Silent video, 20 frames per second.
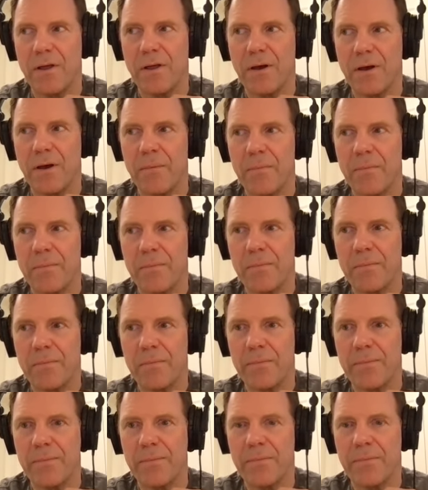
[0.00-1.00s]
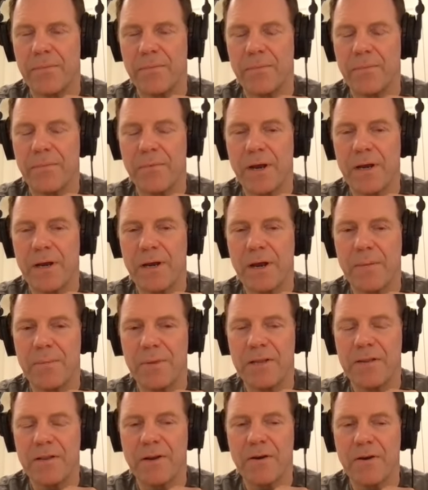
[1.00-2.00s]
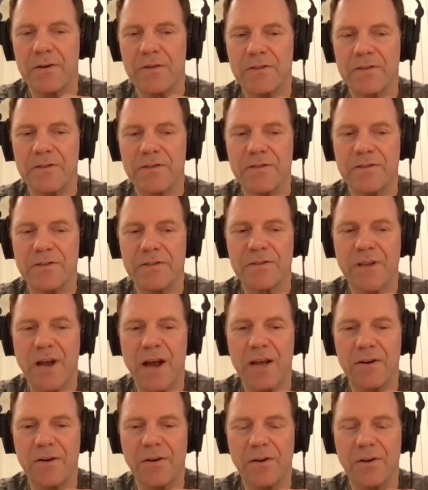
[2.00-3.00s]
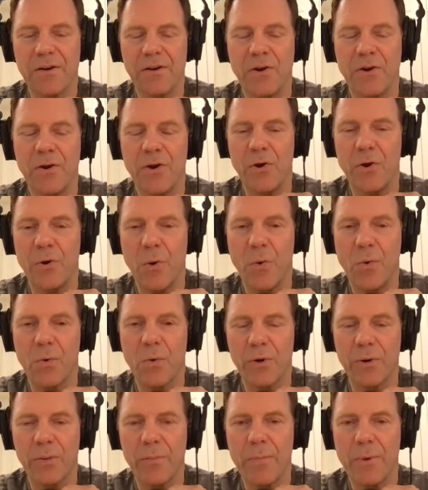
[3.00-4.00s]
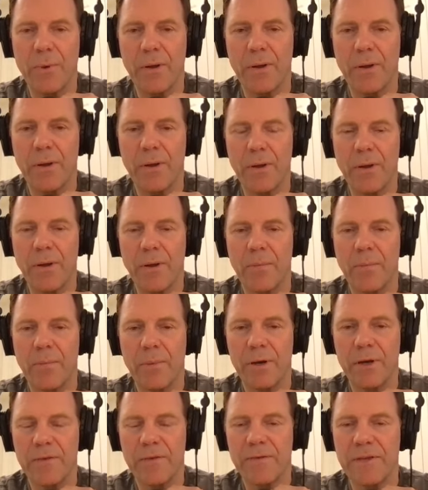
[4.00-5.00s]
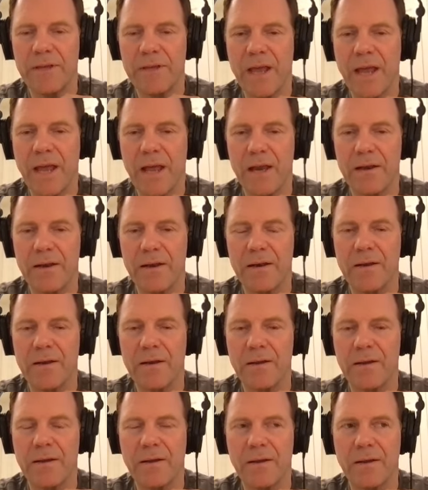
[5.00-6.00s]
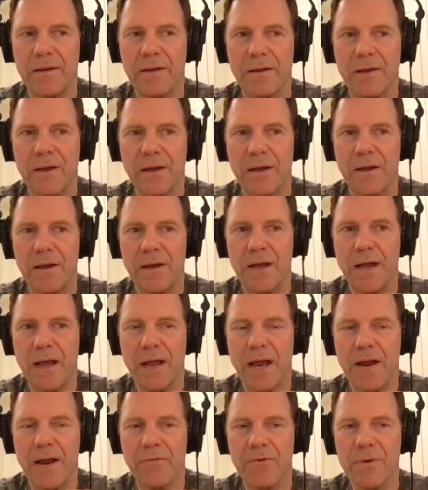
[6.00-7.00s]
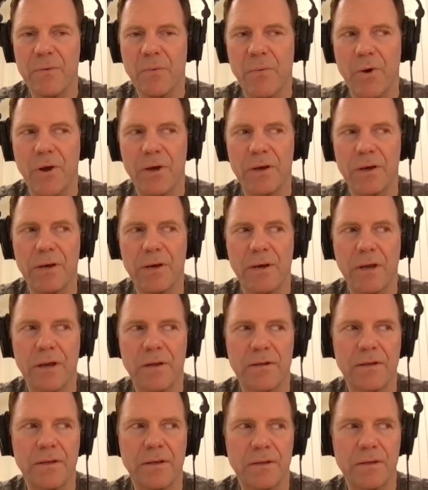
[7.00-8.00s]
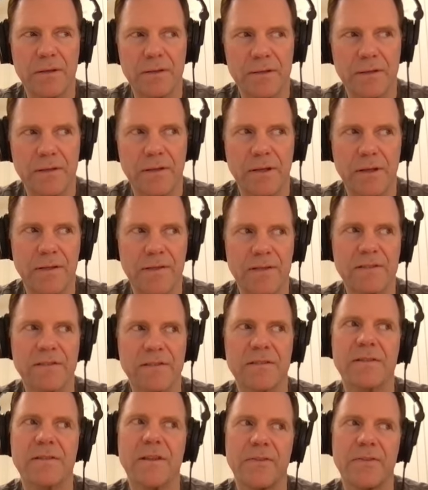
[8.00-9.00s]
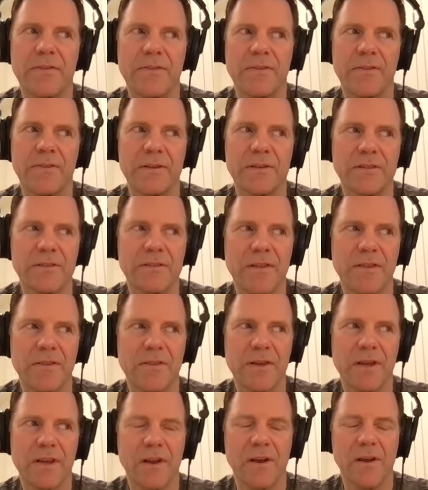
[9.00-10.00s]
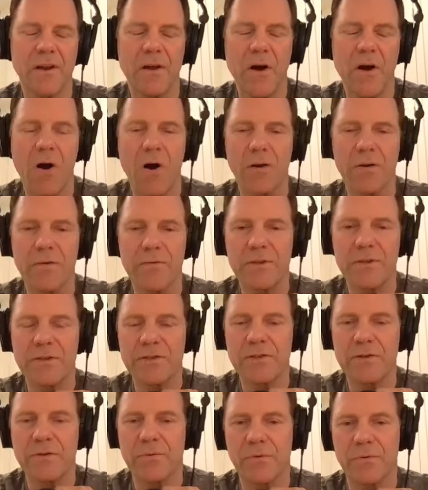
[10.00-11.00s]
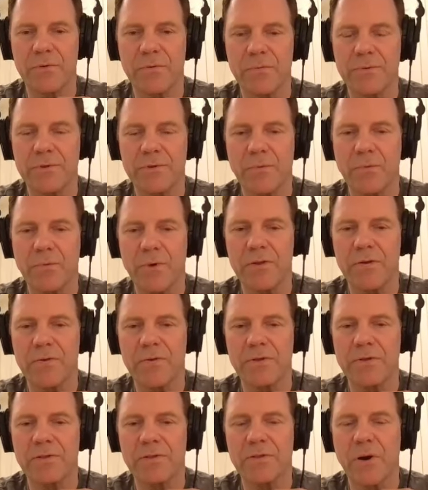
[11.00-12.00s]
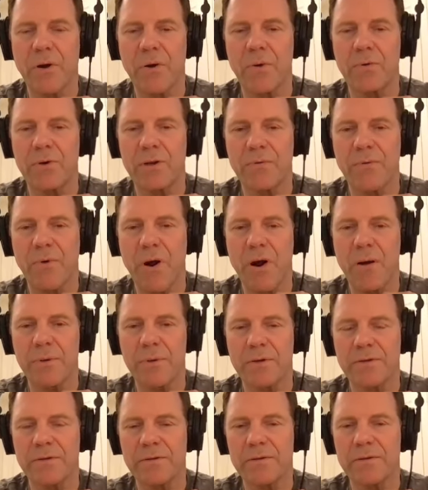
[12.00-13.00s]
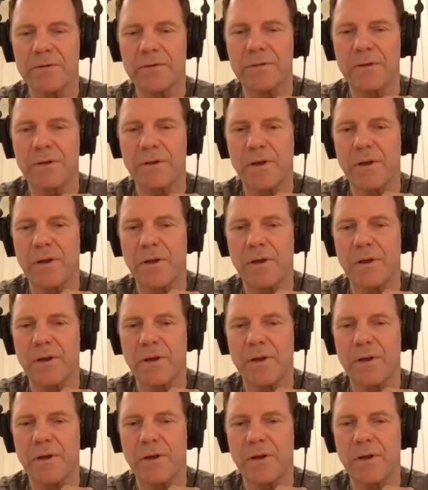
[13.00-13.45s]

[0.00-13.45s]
Um, right? I mean, there is a societal norm, but in the end, uh, everyone, and this is the this is the thing. All of these groups, whether it's Tony Robbins,